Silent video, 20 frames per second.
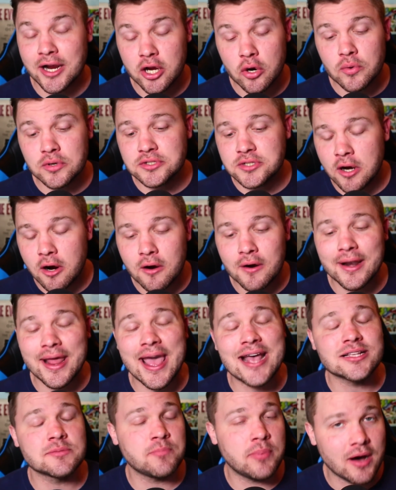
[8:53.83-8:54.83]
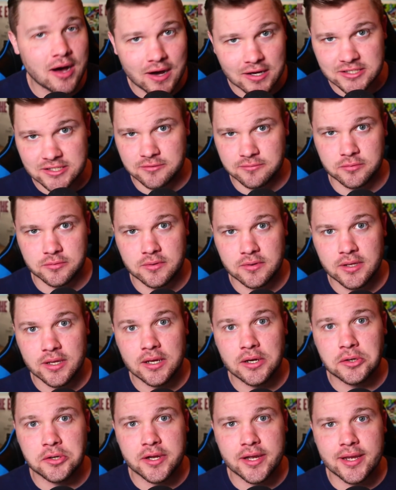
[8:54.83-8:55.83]
go as hard as possible,
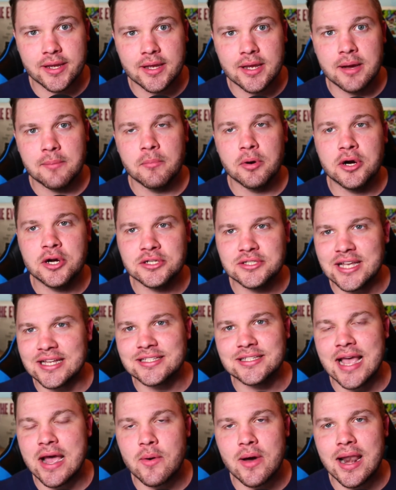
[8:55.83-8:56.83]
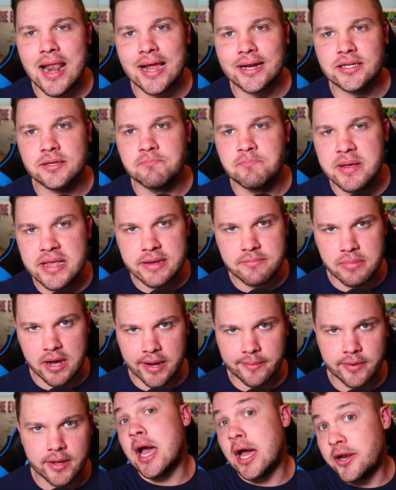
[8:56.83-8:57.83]
okay, because that's how I like to be,
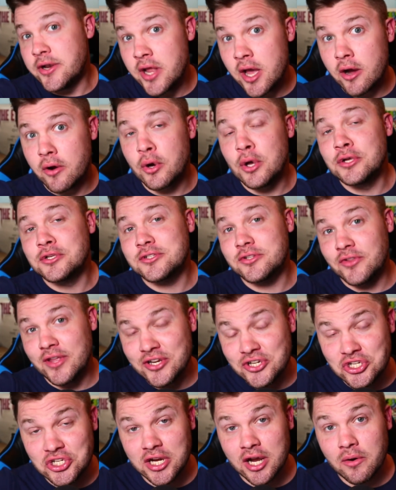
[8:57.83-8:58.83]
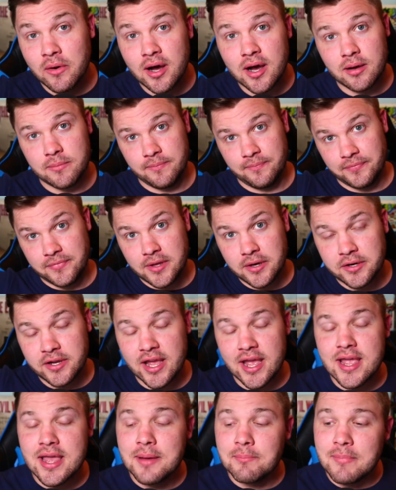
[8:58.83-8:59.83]
baby. No, so they show up,
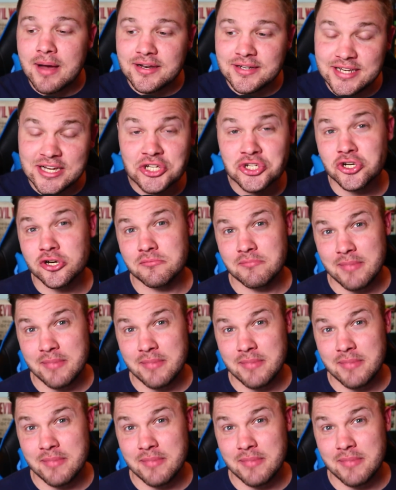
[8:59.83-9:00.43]
okay, my district